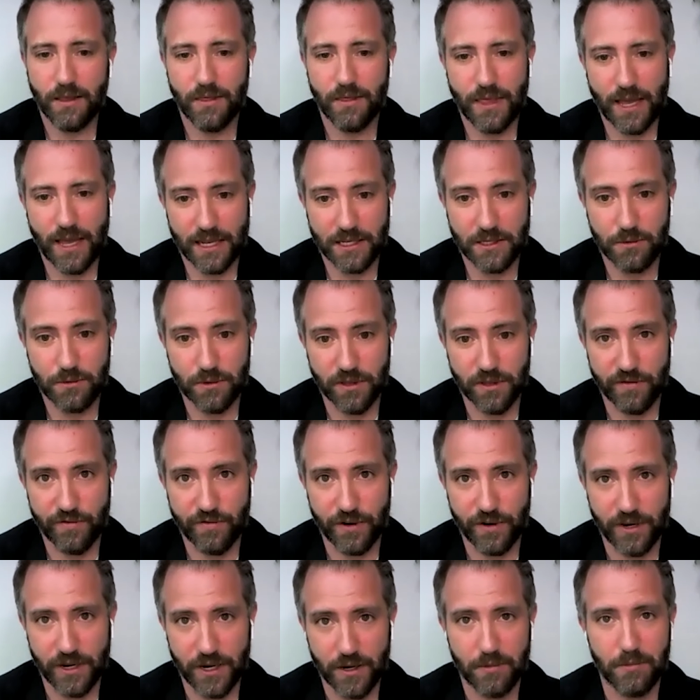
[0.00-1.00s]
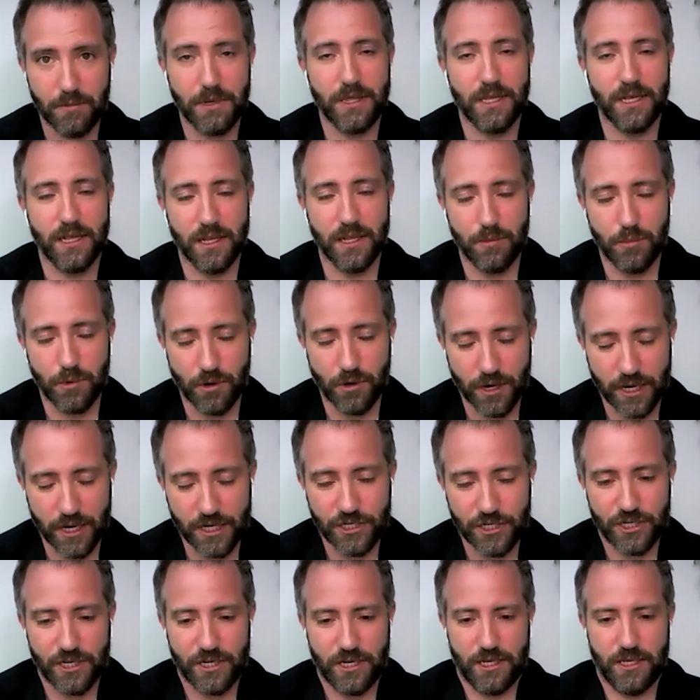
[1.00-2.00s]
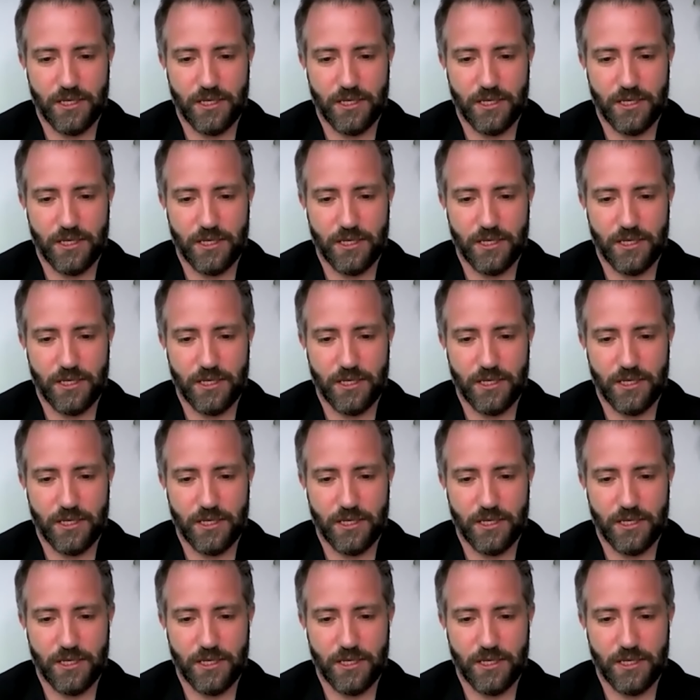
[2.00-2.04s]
that's where the freedom and the liberation